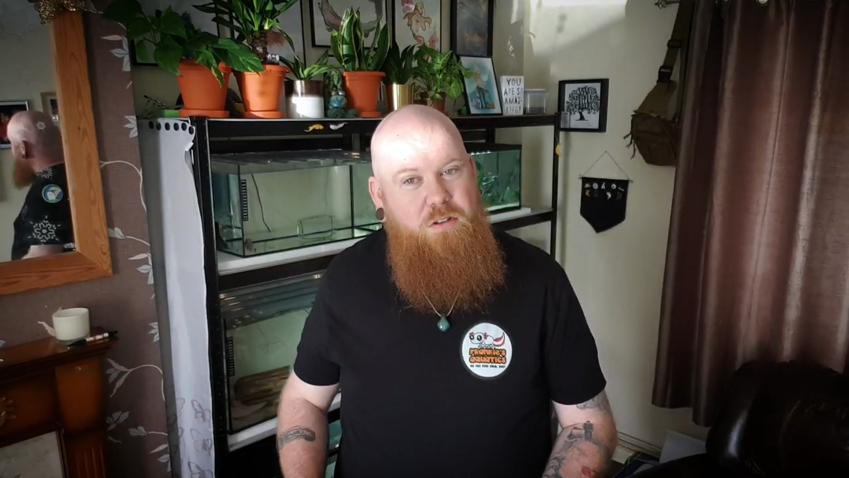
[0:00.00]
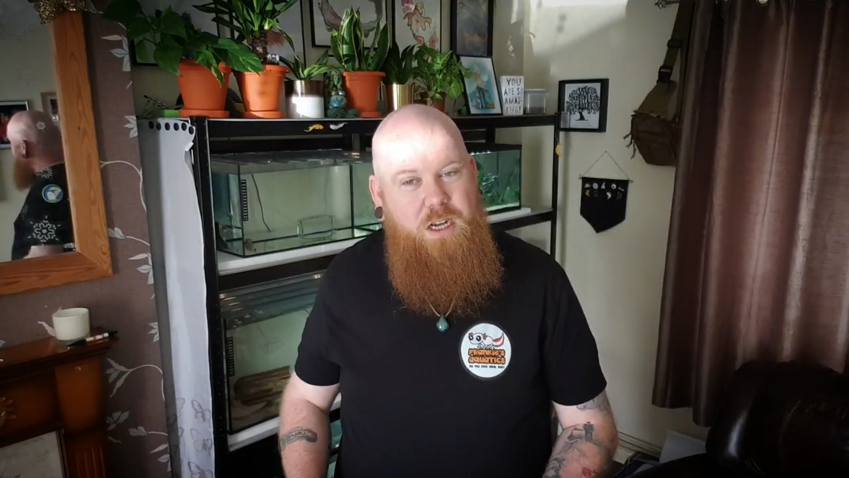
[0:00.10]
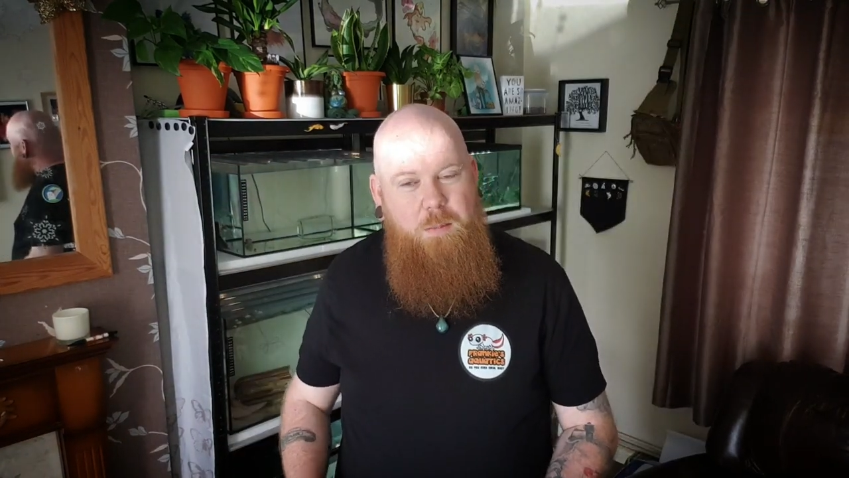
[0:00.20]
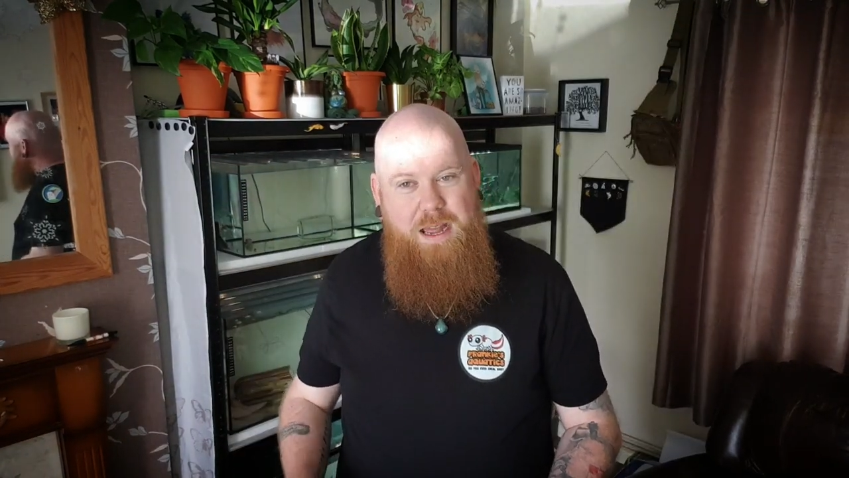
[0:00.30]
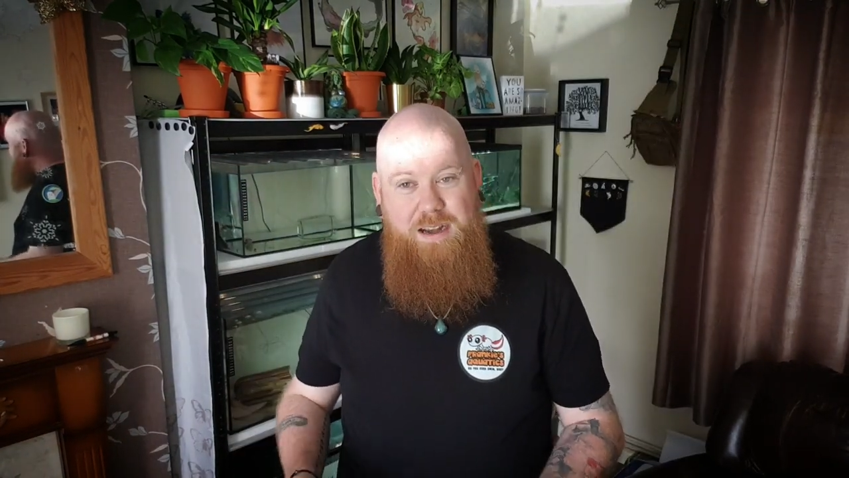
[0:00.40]

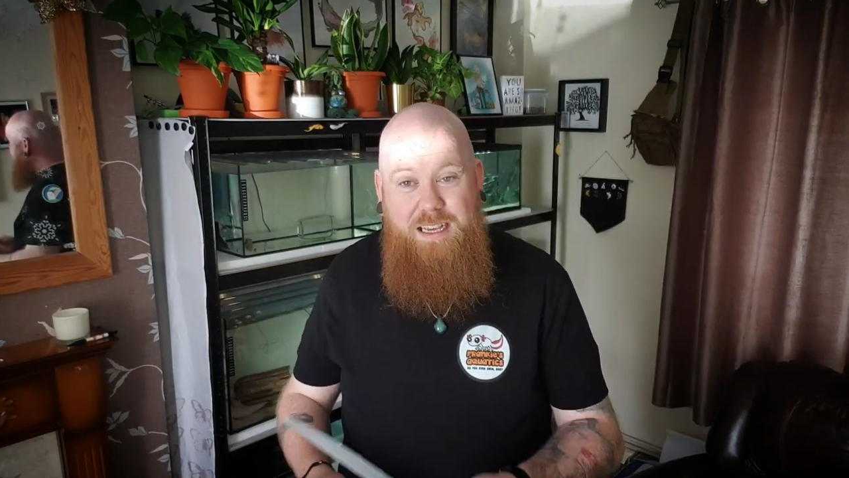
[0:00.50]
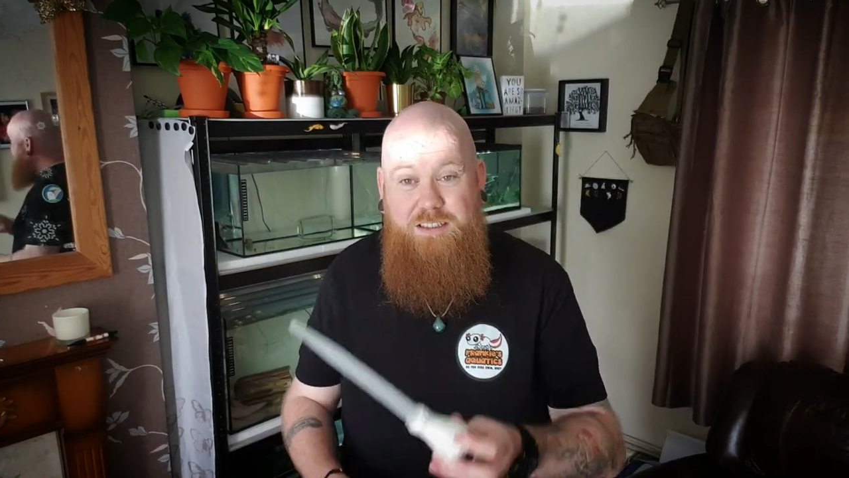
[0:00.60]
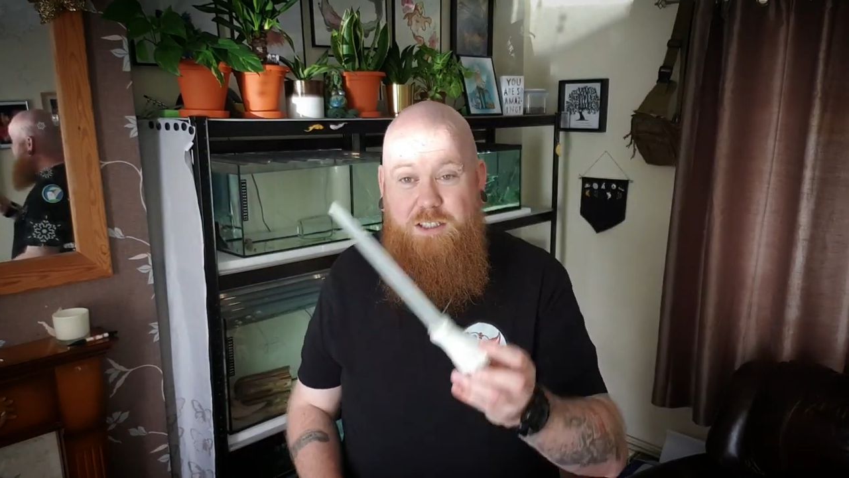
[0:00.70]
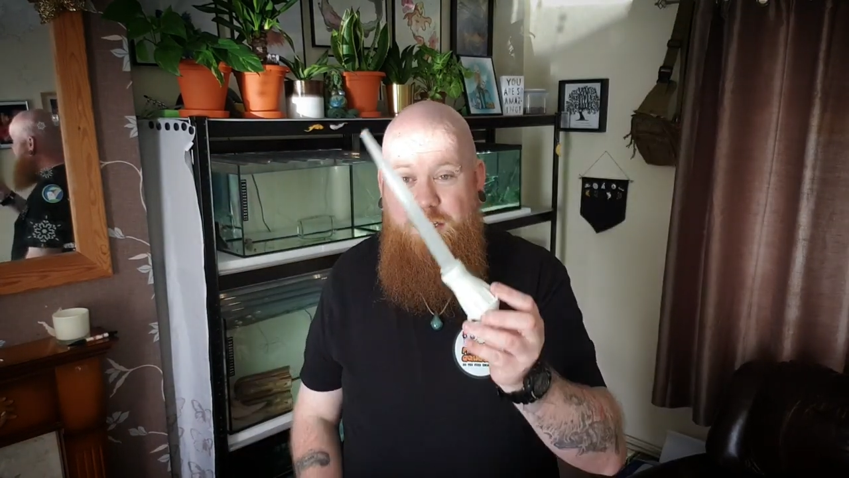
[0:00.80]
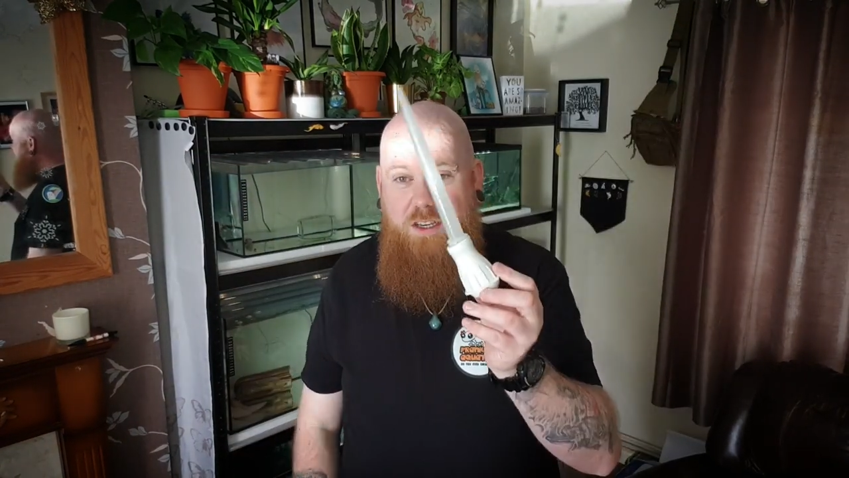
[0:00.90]
recommend is
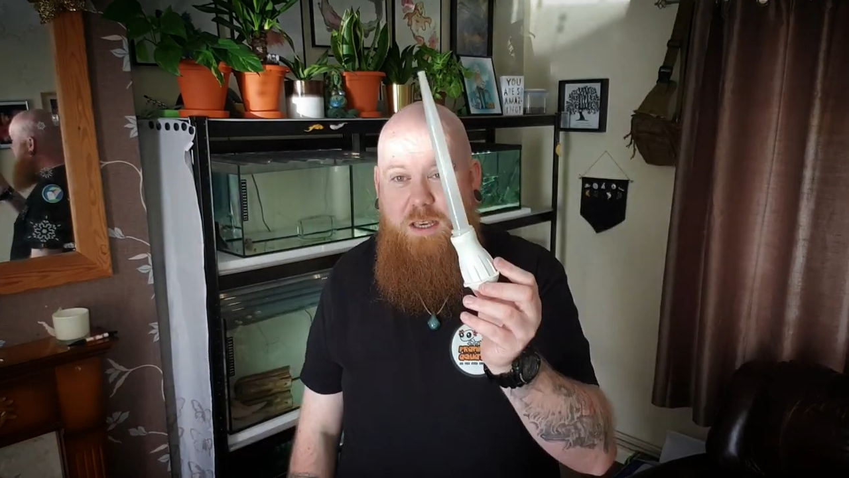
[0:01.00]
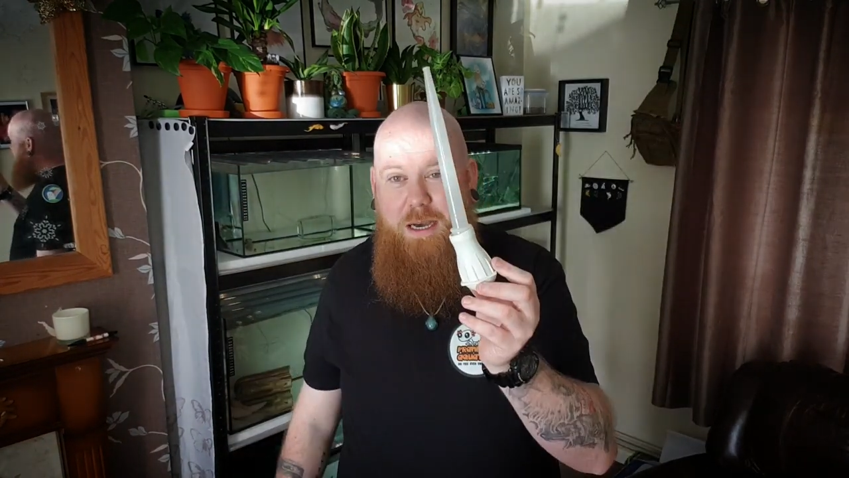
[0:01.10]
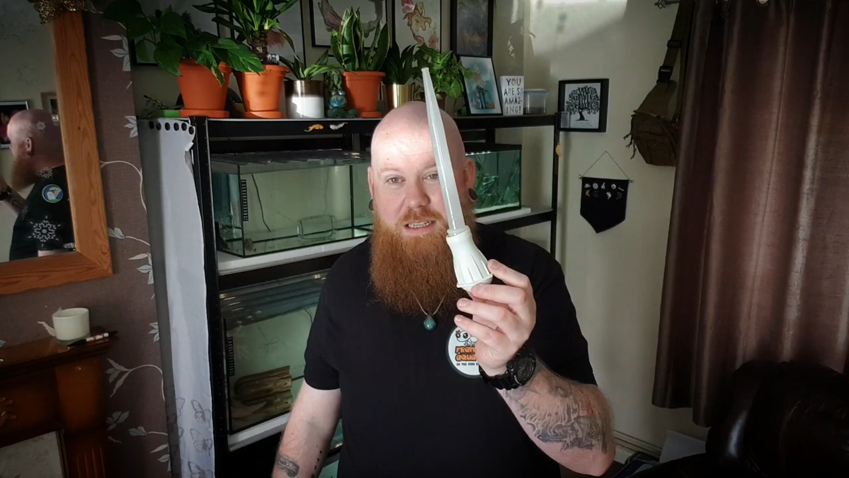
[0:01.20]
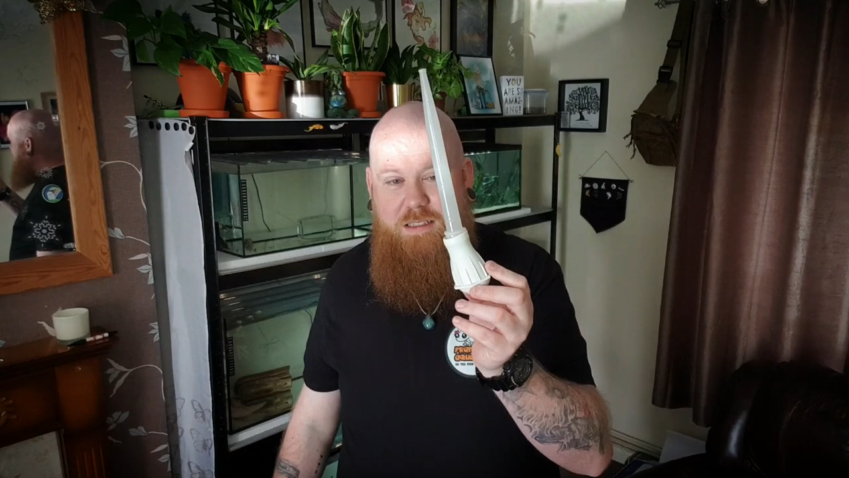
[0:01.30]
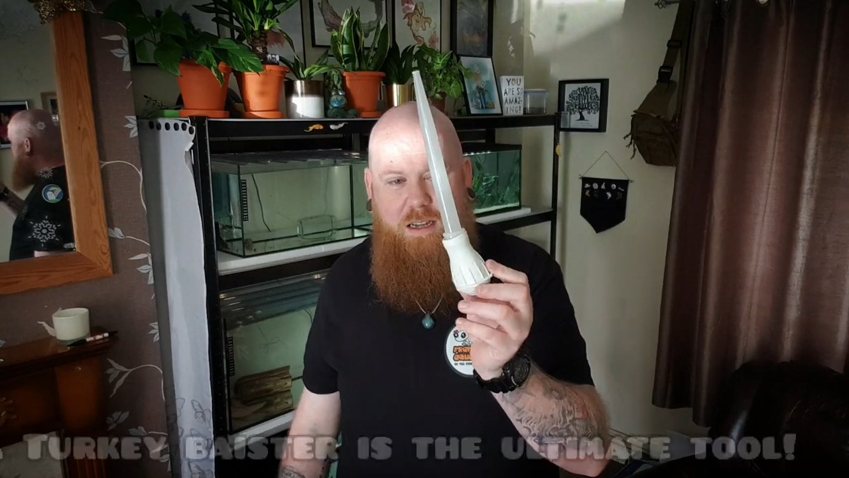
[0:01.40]
a turkey
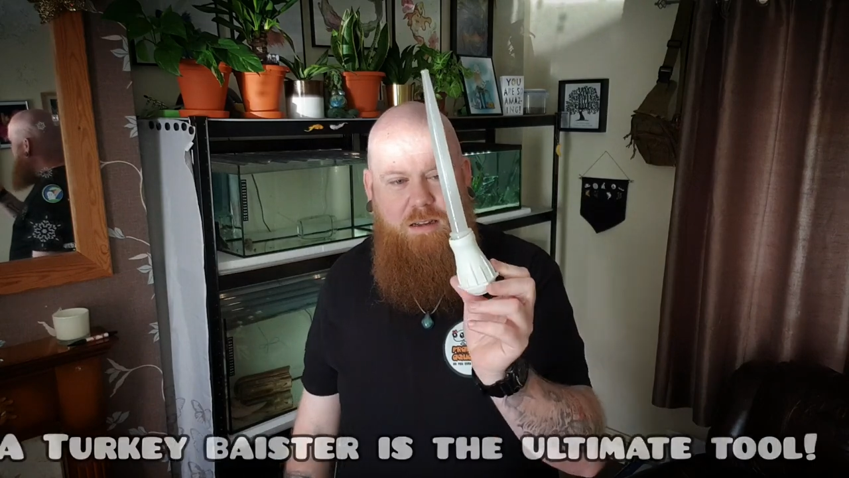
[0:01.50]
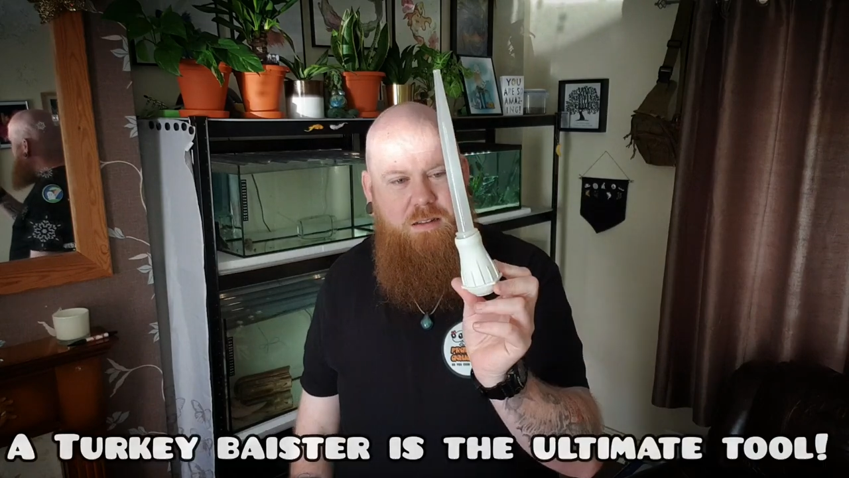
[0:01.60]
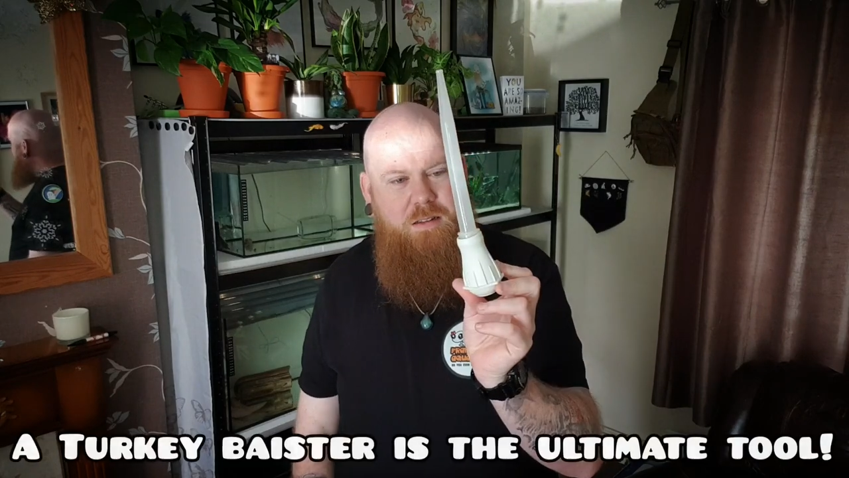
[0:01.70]
baster.